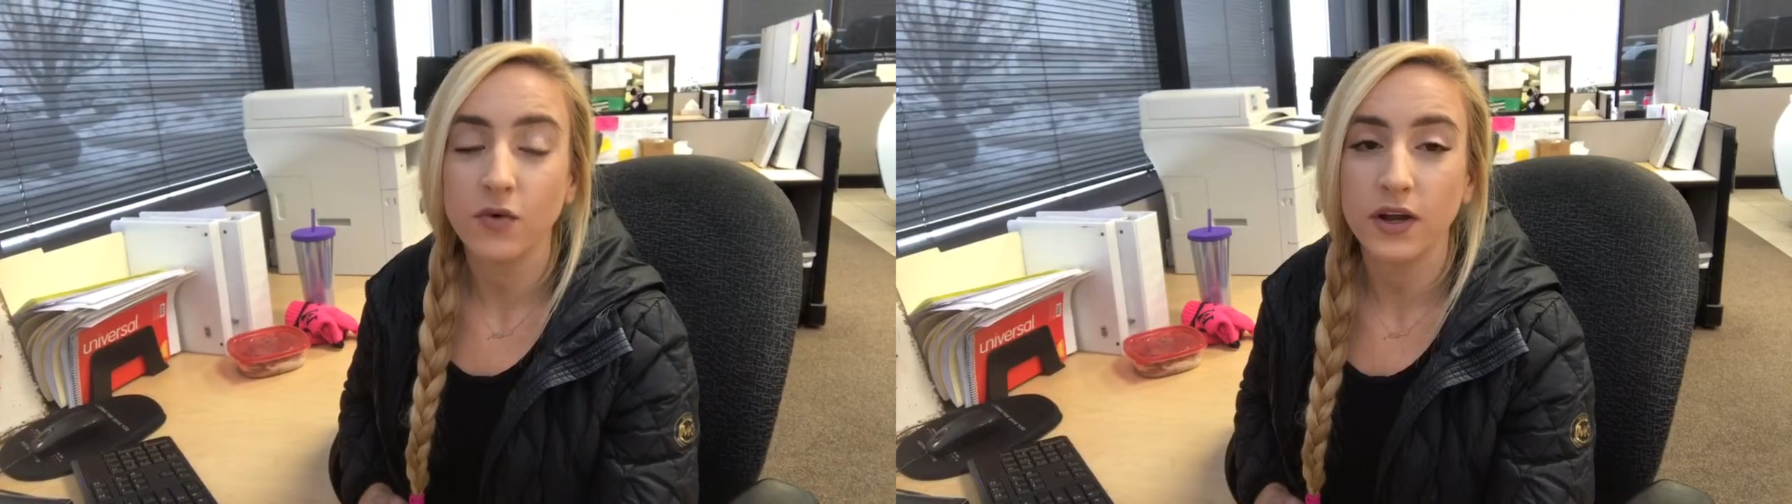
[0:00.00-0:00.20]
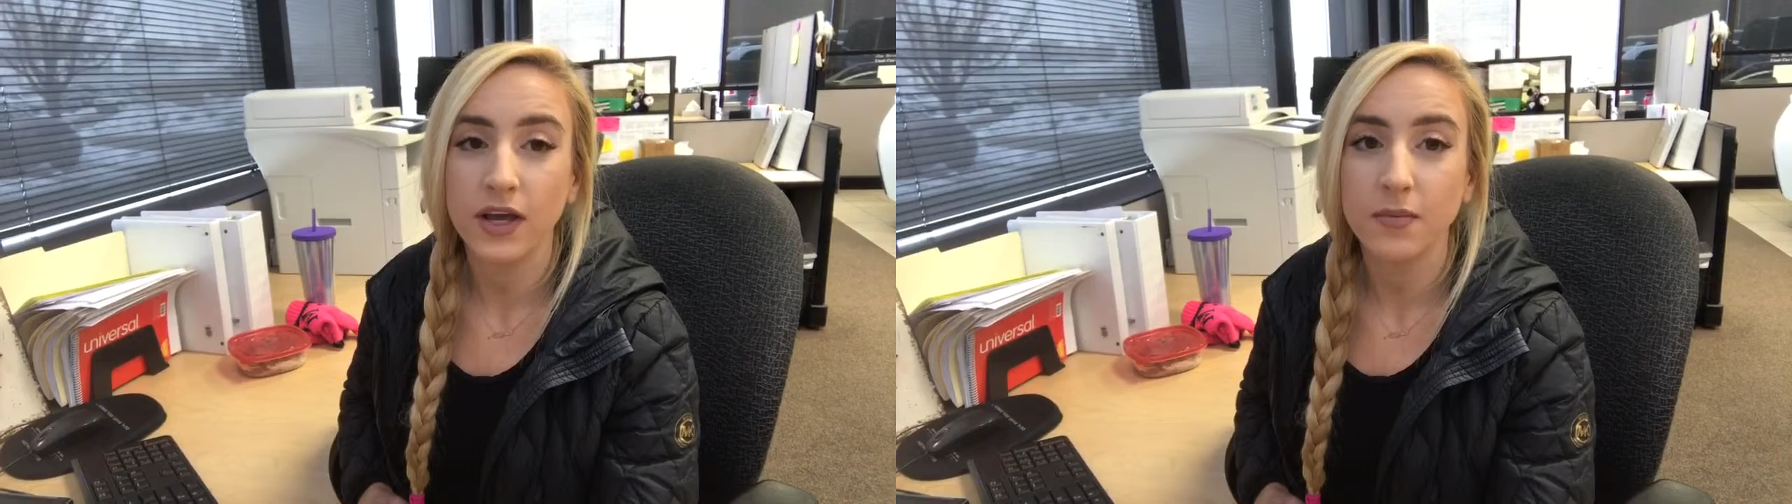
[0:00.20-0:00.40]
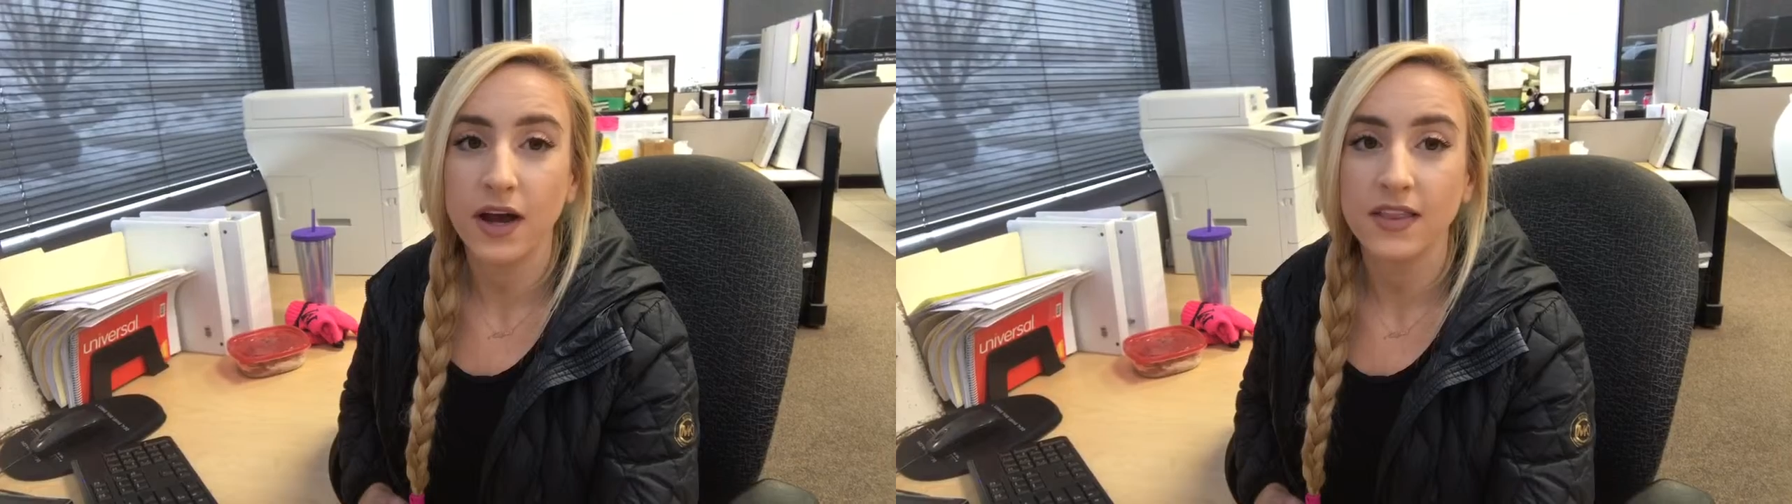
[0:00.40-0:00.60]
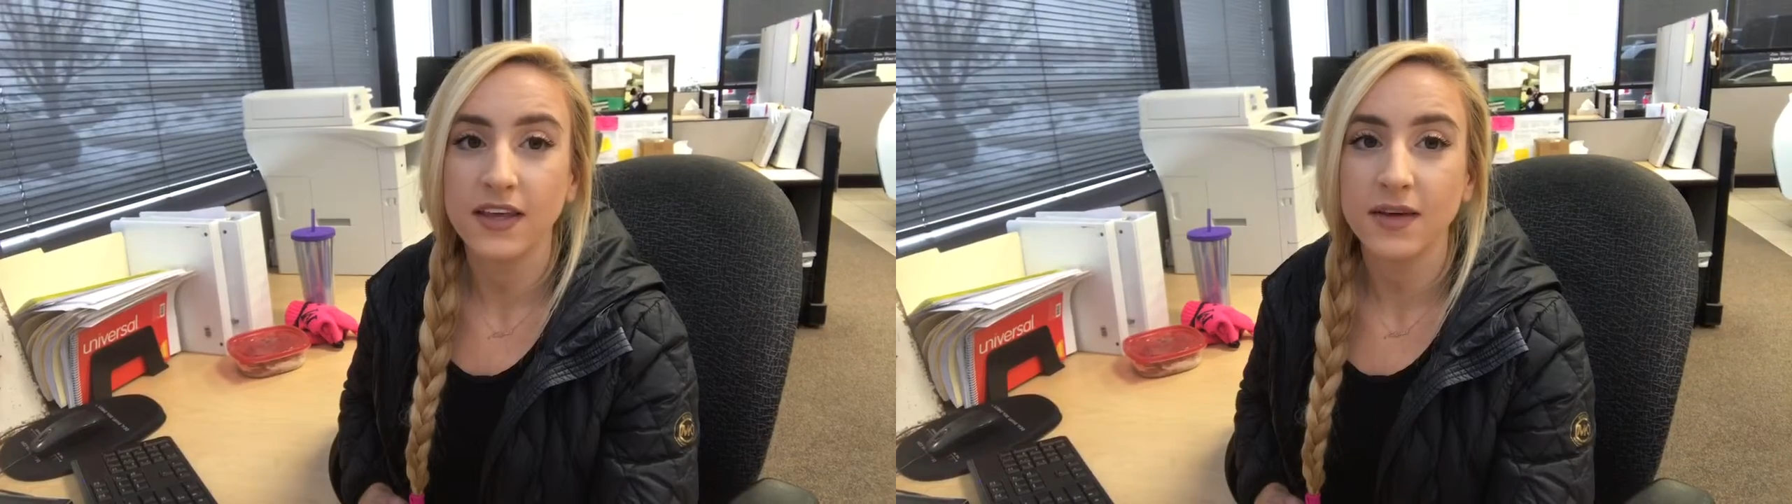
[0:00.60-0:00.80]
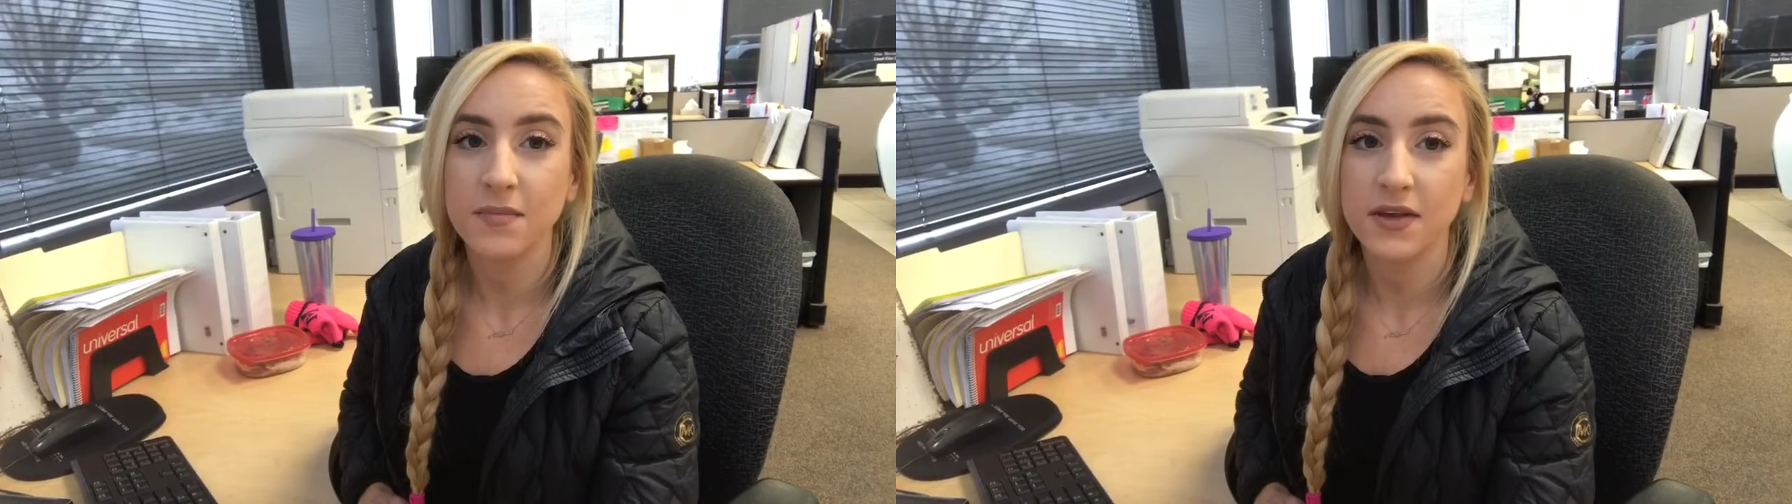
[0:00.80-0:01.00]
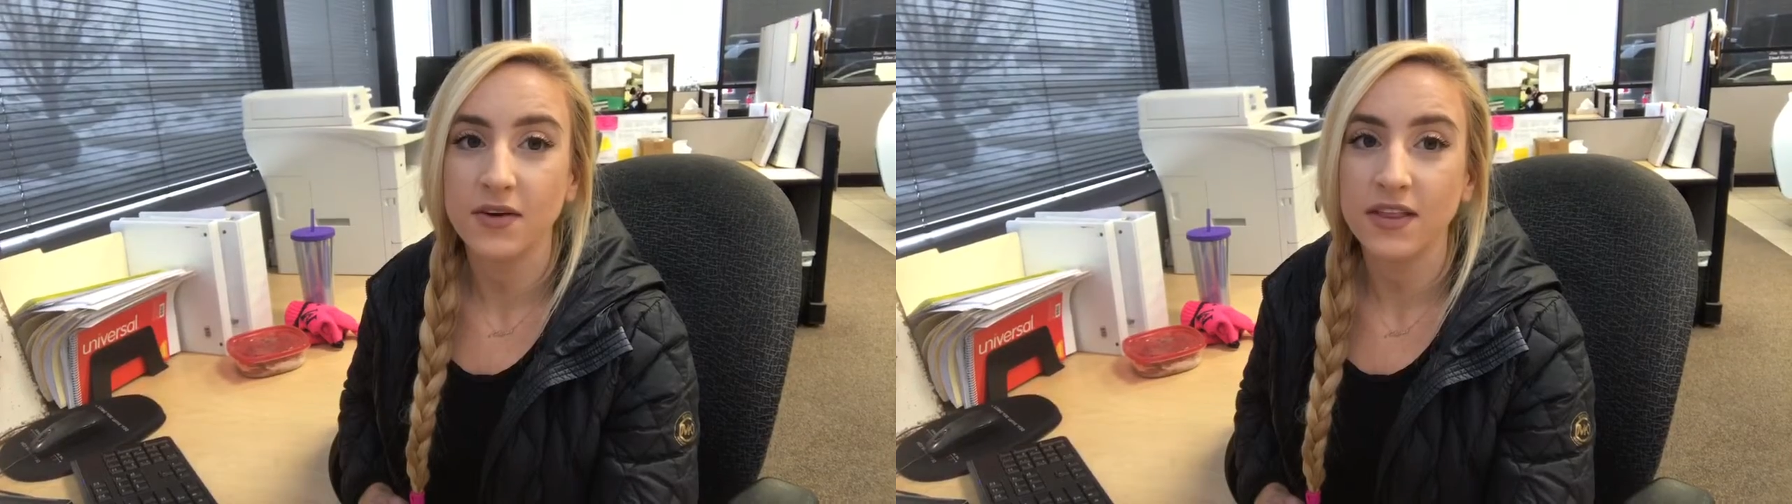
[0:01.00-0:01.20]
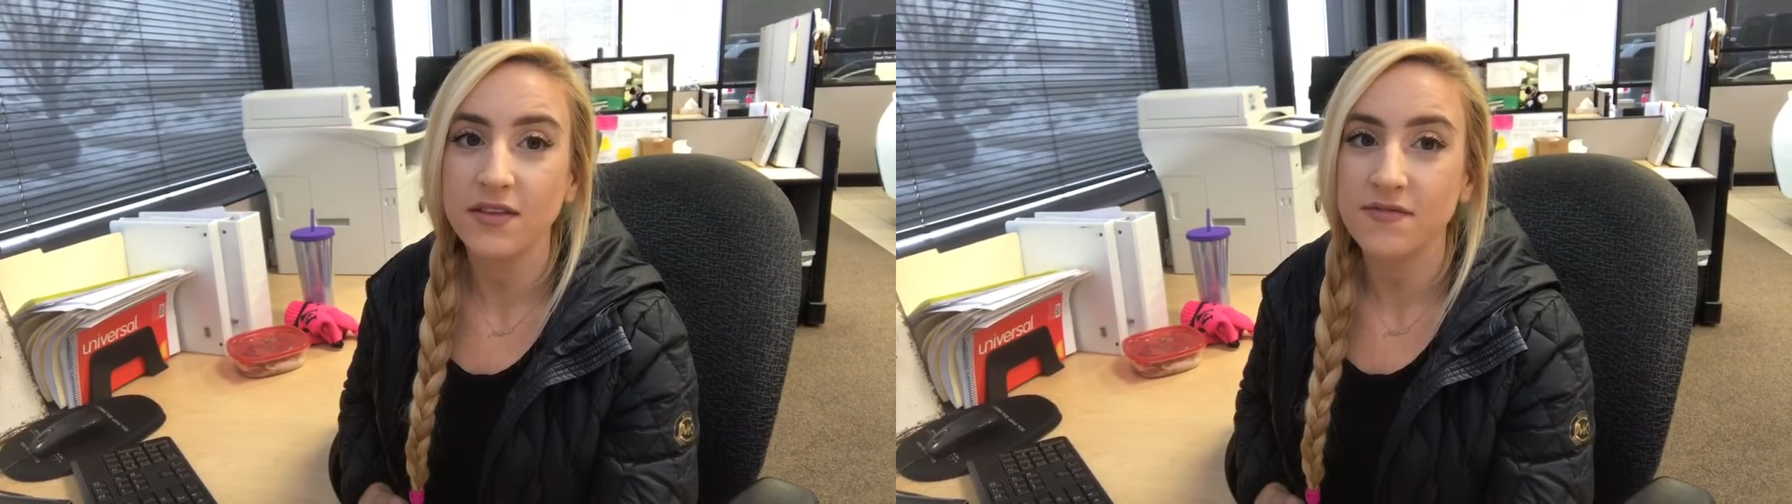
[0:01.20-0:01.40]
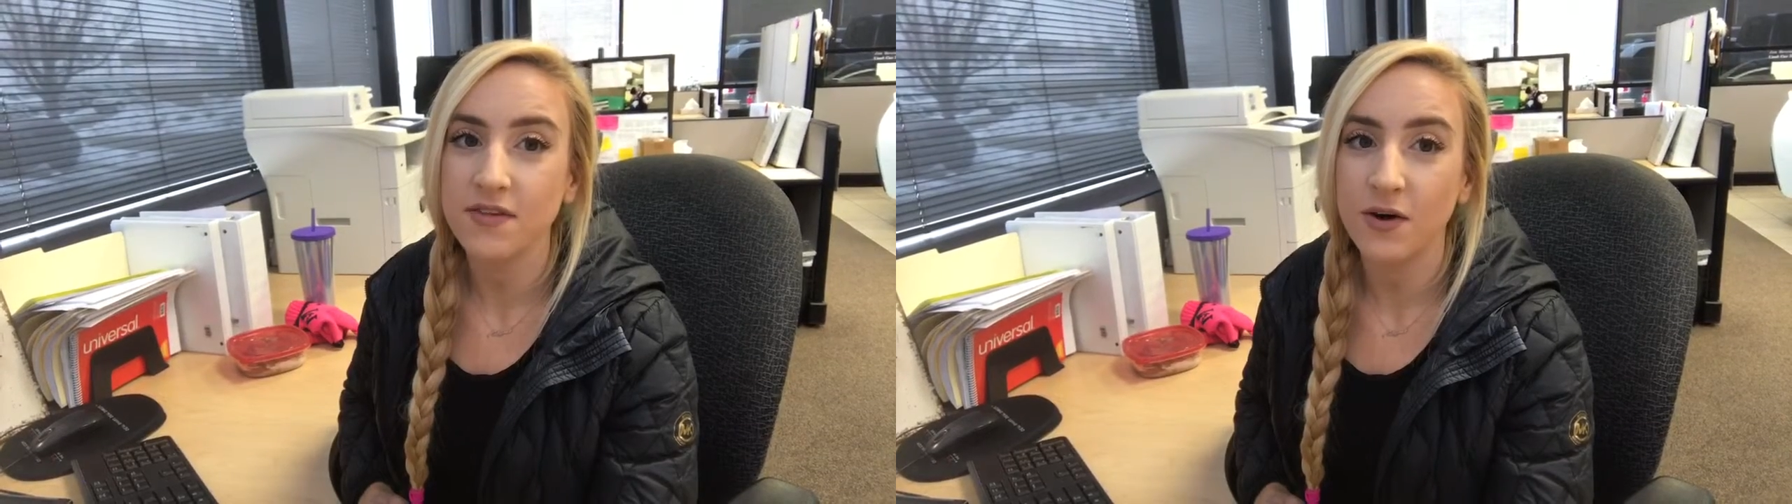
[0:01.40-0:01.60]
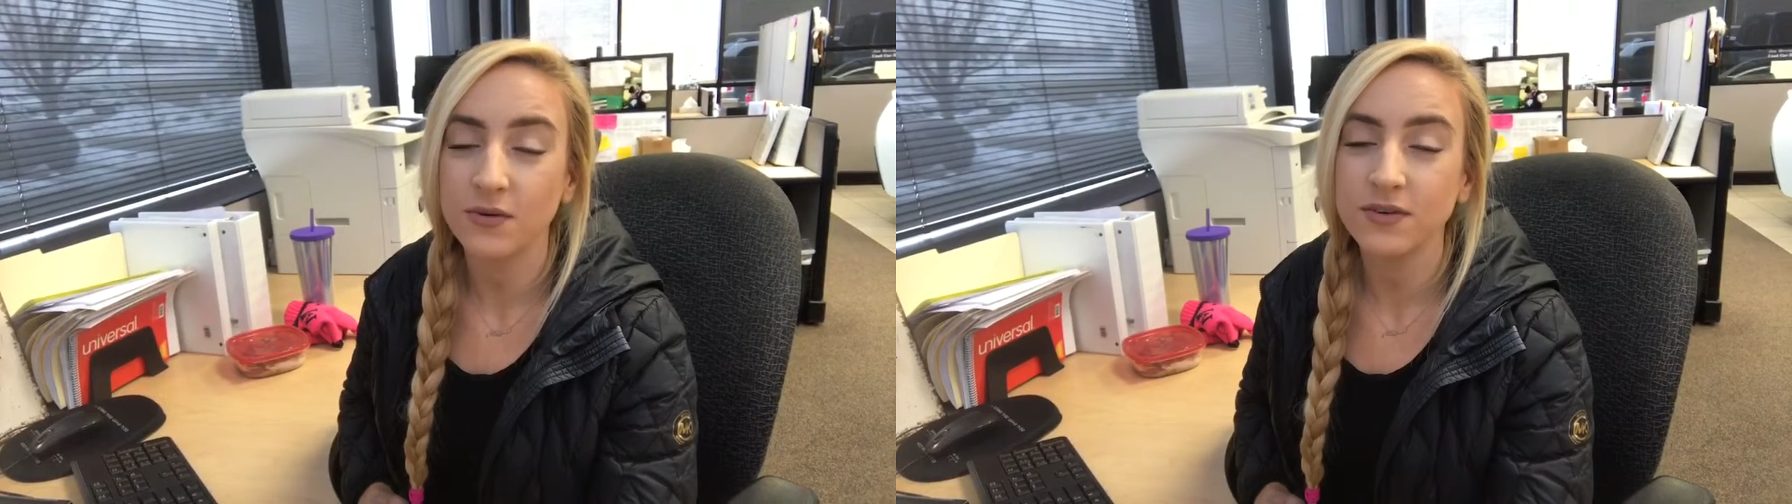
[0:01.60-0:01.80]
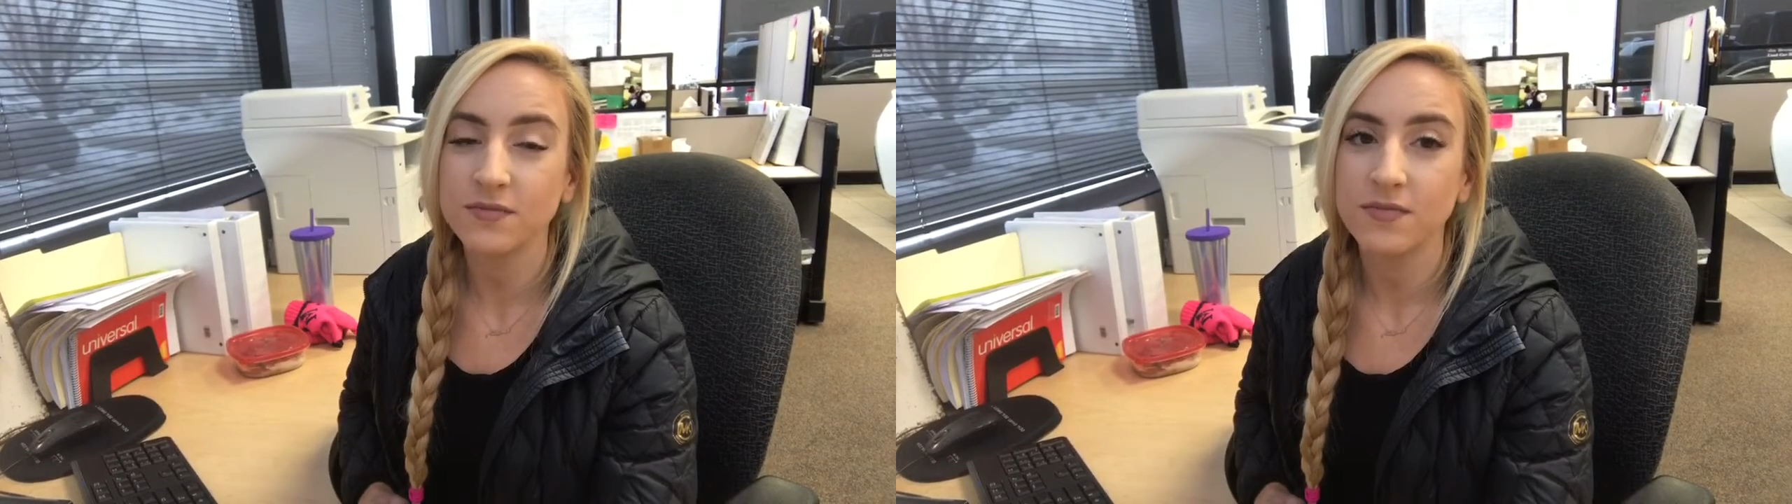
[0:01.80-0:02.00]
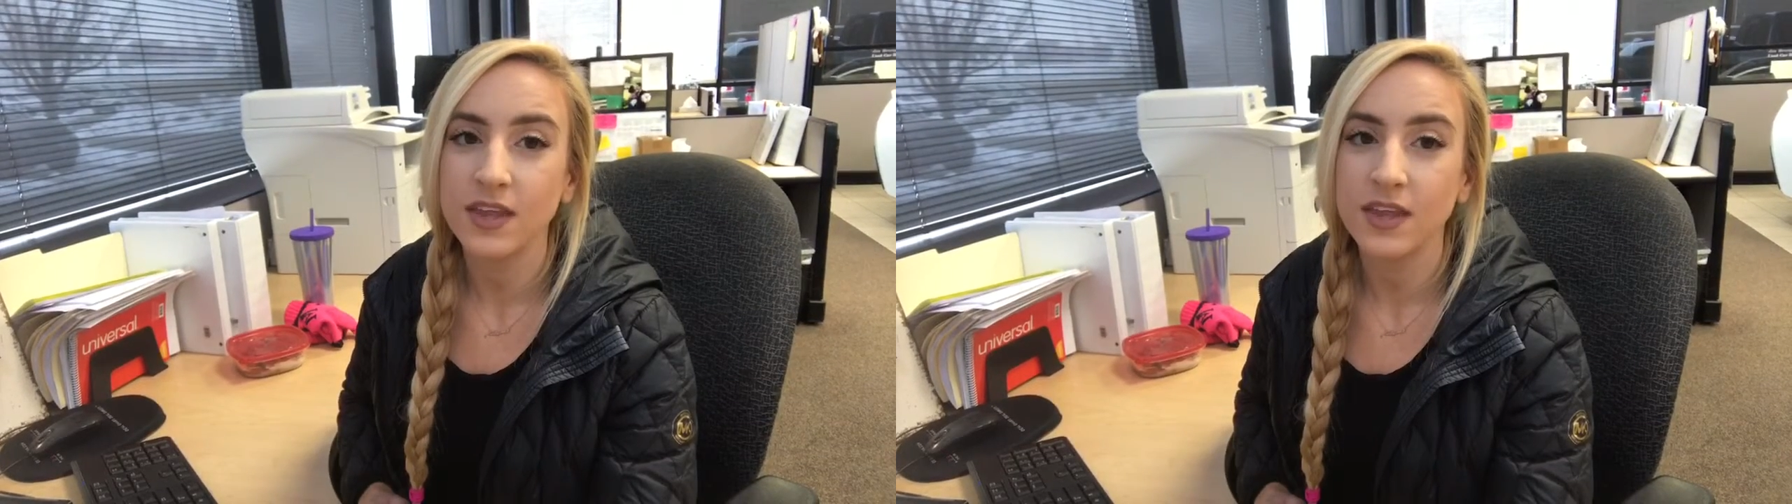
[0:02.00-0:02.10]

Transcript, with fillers: for you behind the computer and the phone.